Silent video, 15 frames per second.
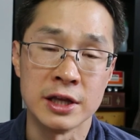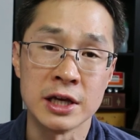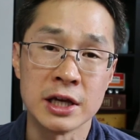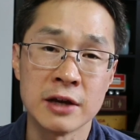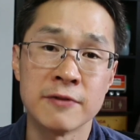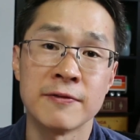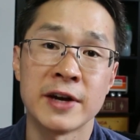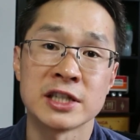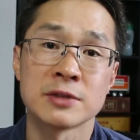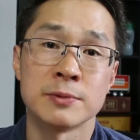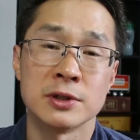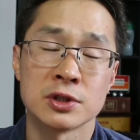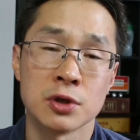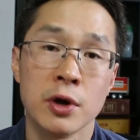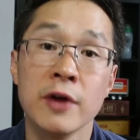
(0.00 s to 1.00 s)
the
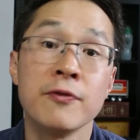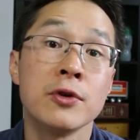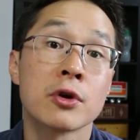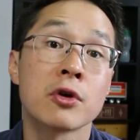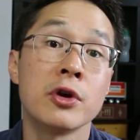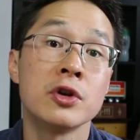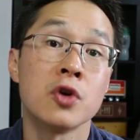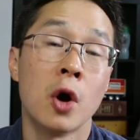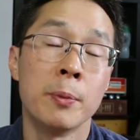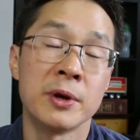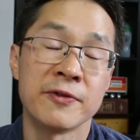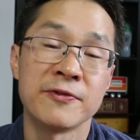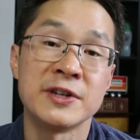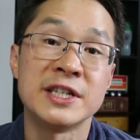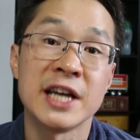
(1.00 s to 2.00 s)
investment. So if you're going to open
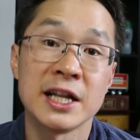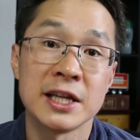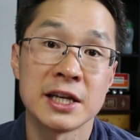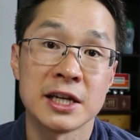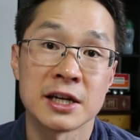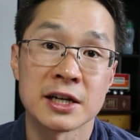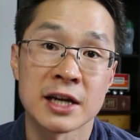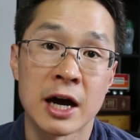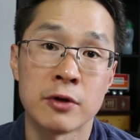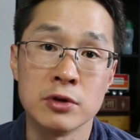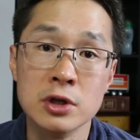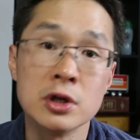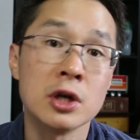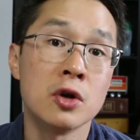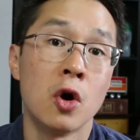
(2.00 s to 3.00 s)
a Fidelity account,
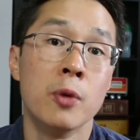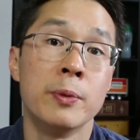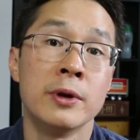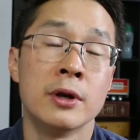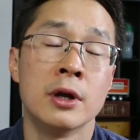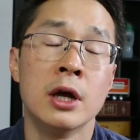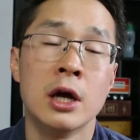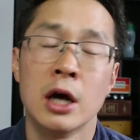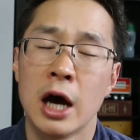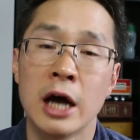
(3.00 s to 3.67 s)
you can open,